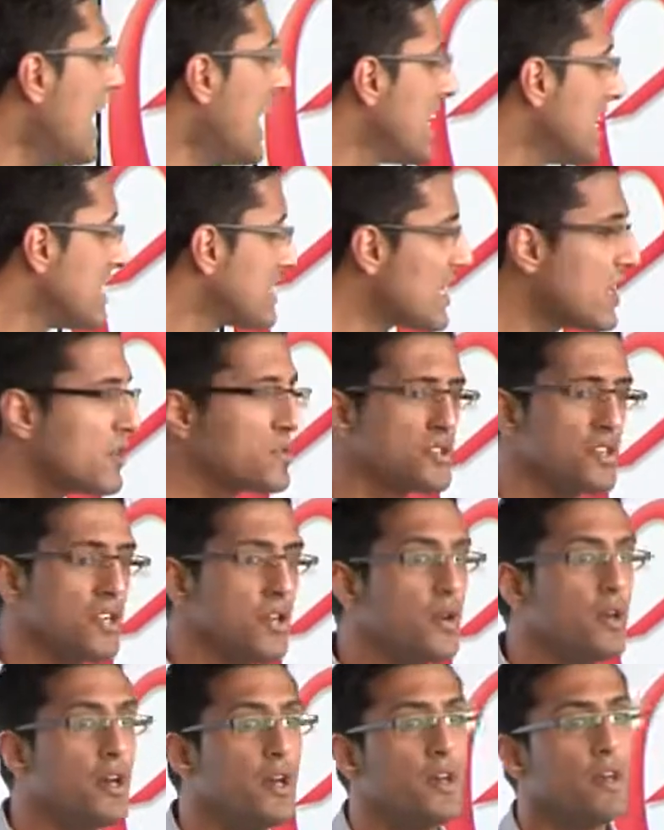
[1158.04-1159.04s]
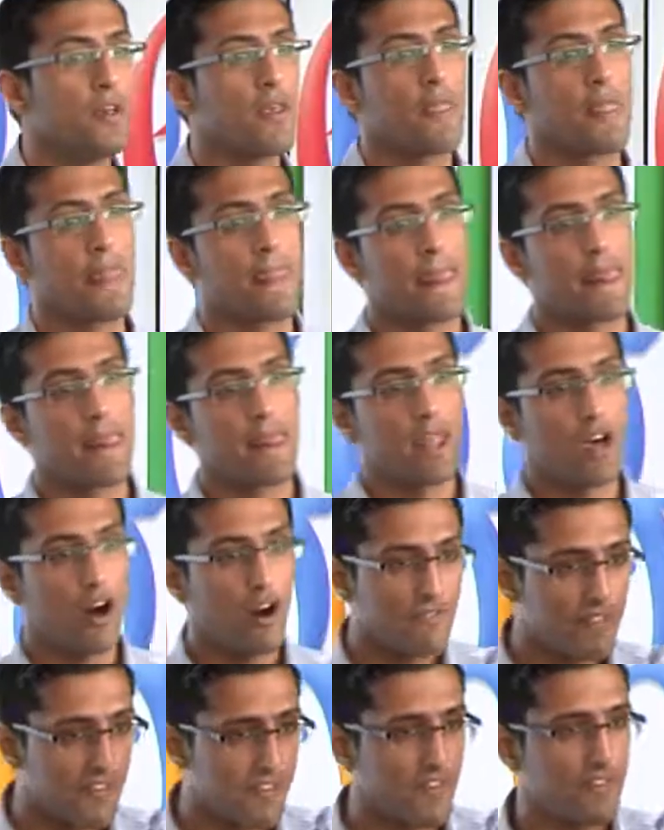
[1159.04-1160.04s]
and it tells you,
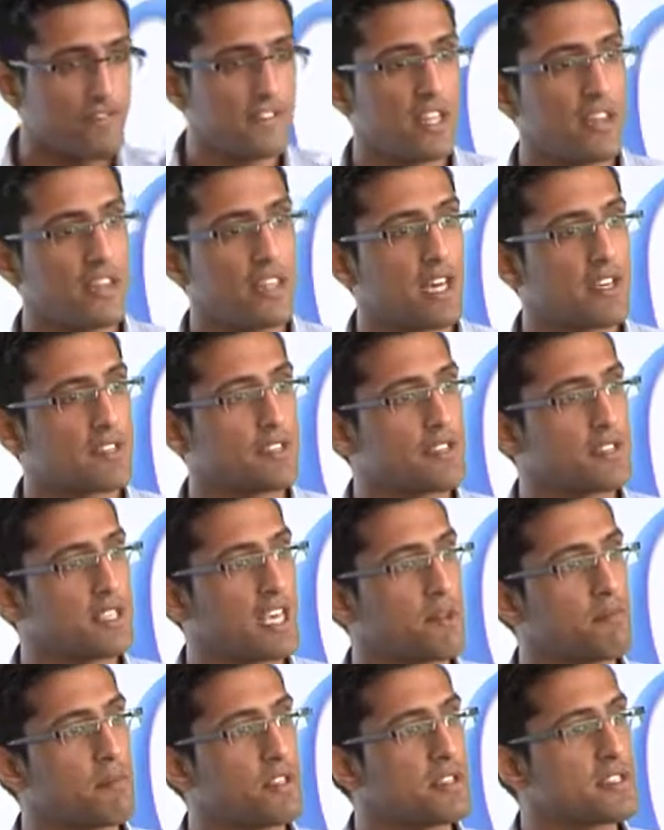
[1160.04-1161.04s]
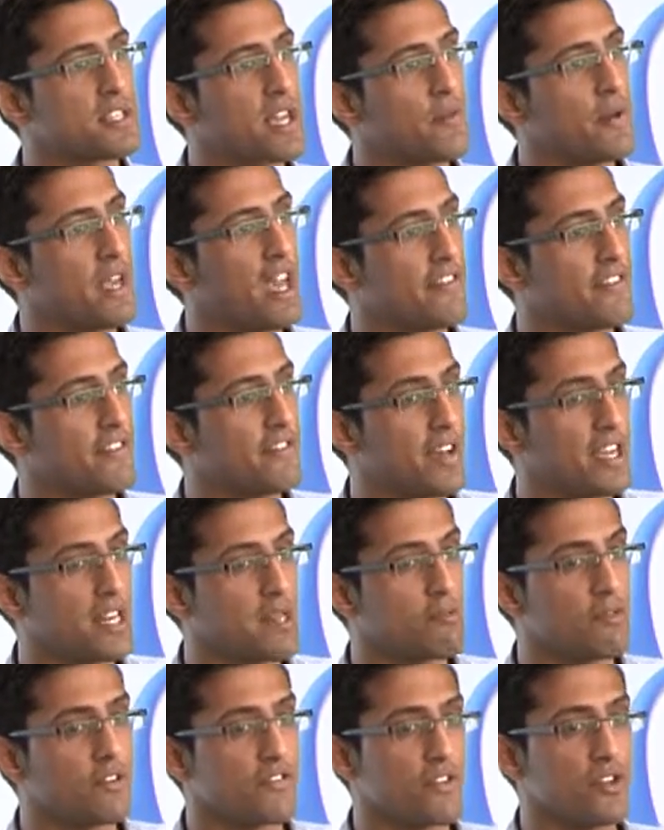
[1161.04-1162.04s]
of the fifteen thousand segments that we have
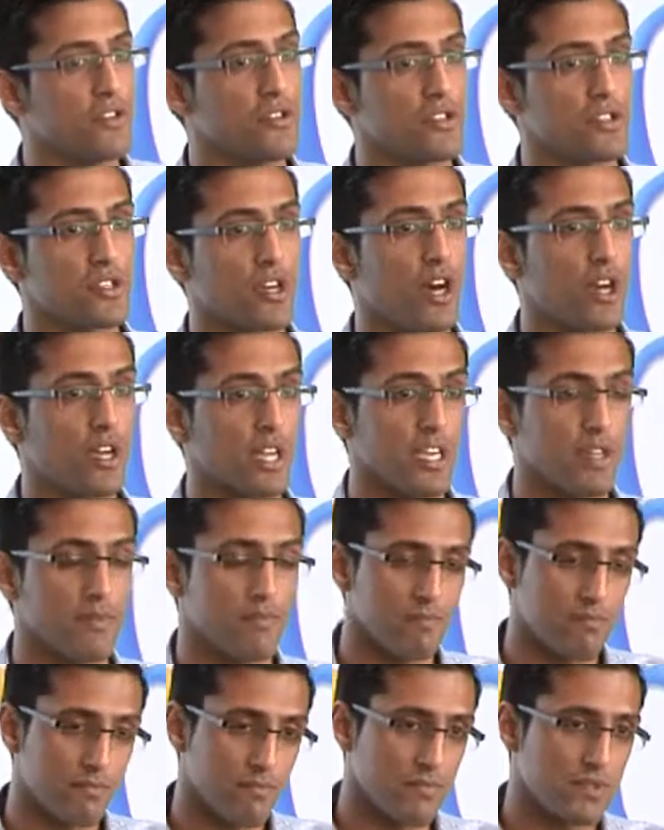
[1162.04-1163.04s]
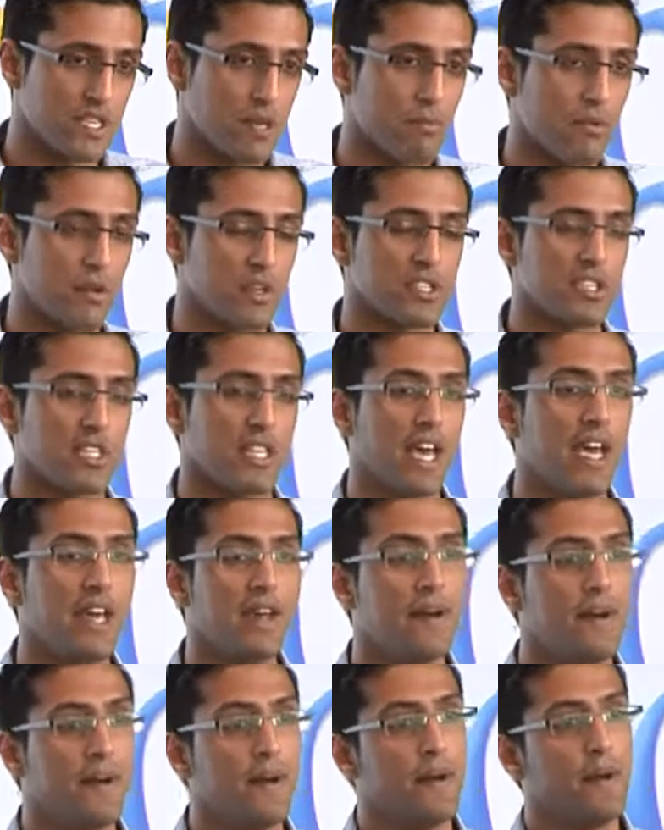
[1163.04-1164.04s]
available for you to target separate to that,
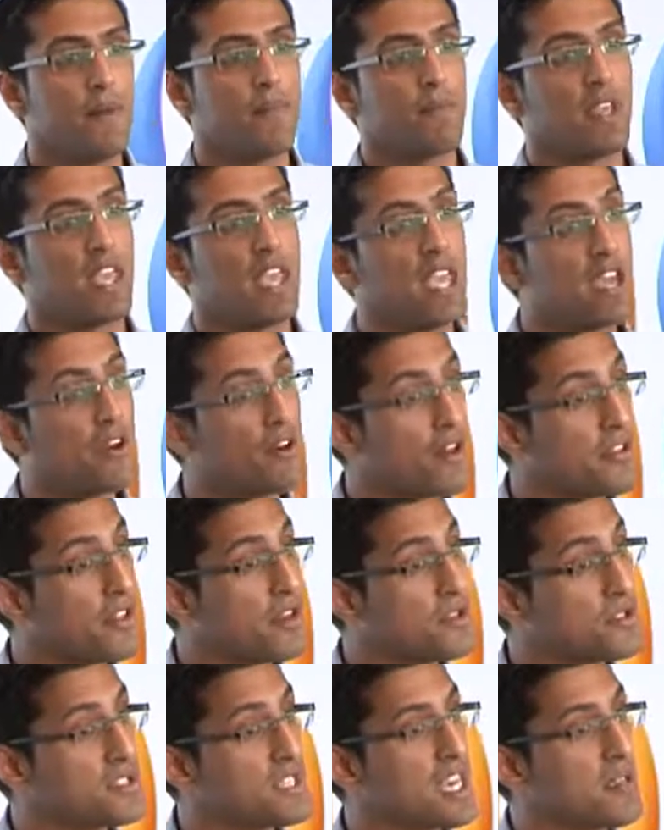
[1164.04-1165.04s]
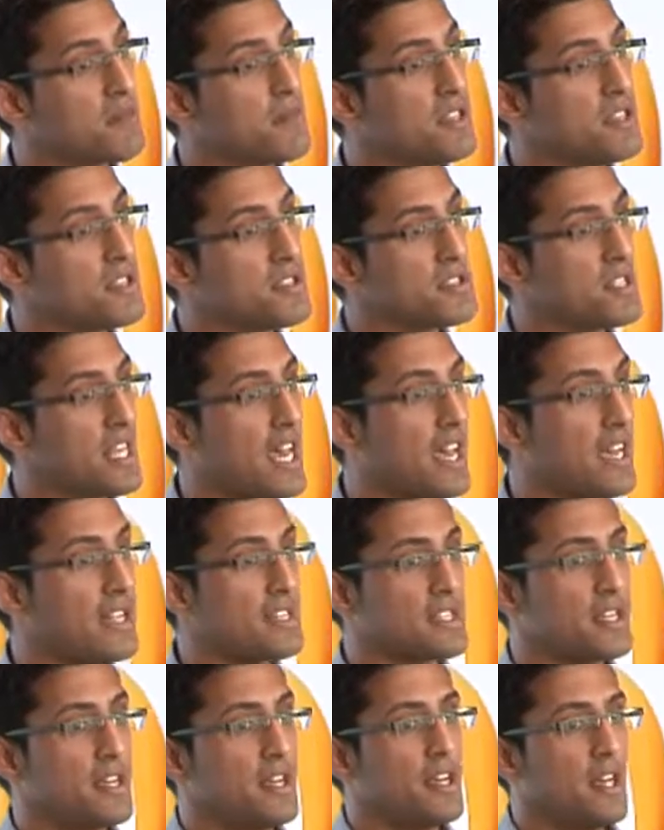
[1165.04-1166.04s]
here are those segments that
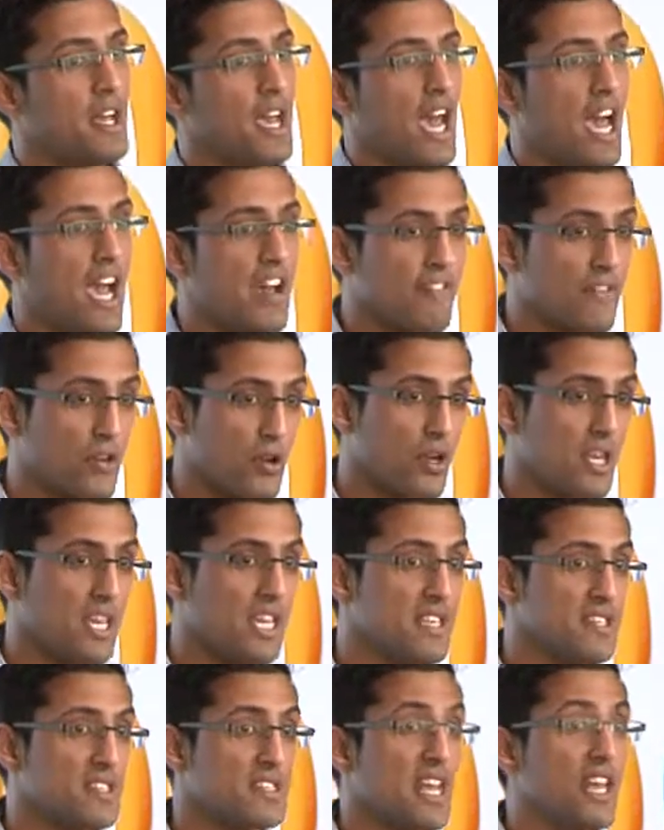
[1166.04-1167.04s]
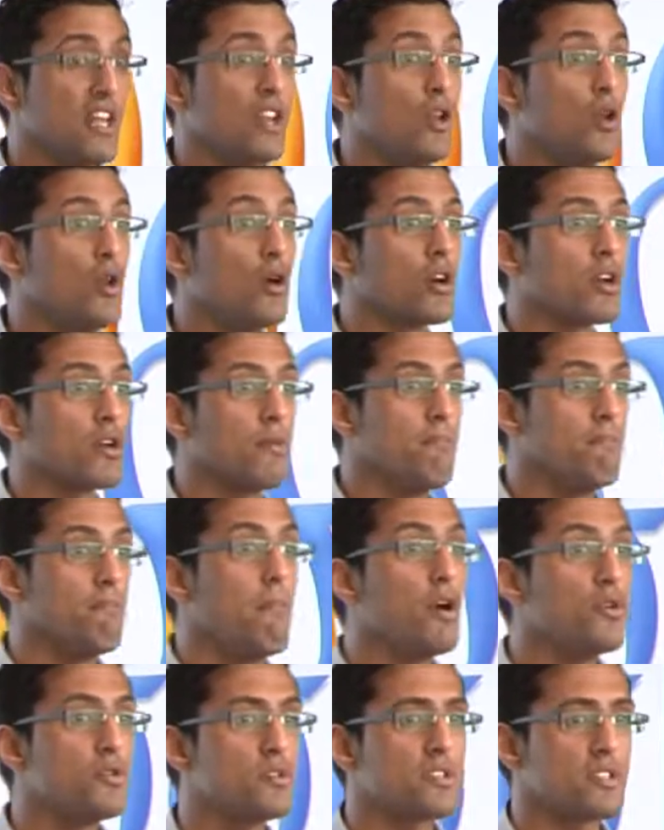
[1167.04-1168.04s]
have cookies that look
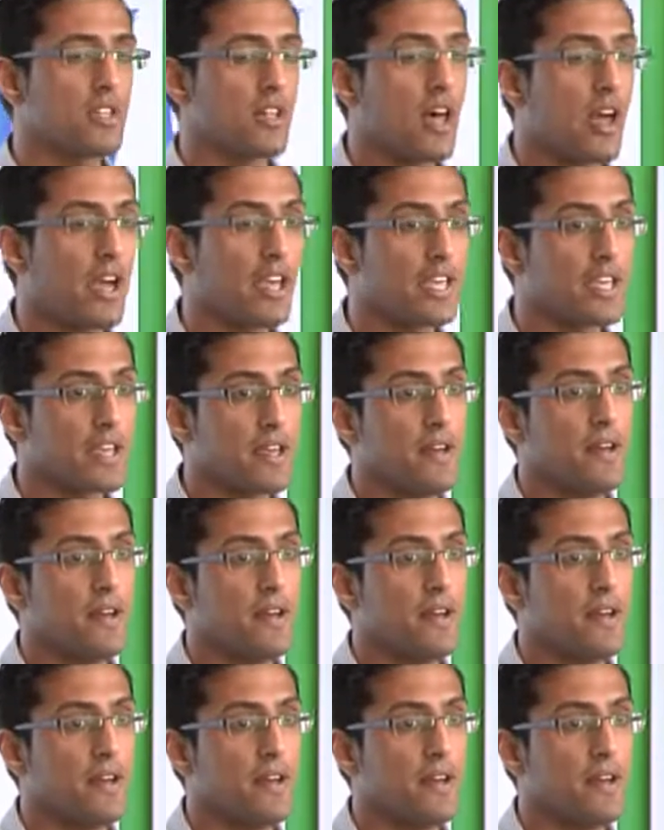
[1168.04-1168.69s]
most like